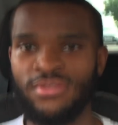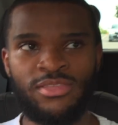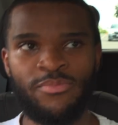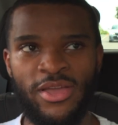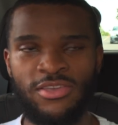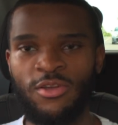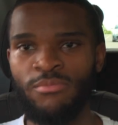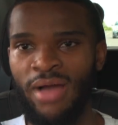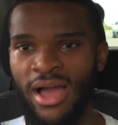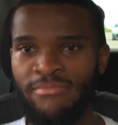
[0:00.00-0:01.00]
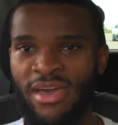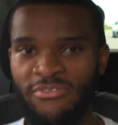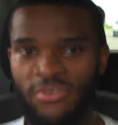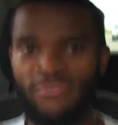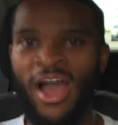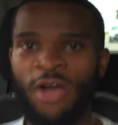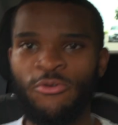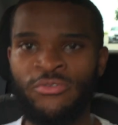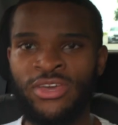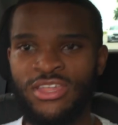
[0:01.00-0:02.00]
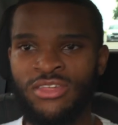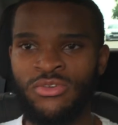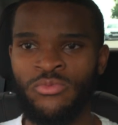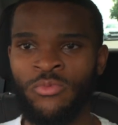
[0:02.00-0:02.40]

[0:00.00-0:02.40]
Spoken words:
Depending on my method of outreach is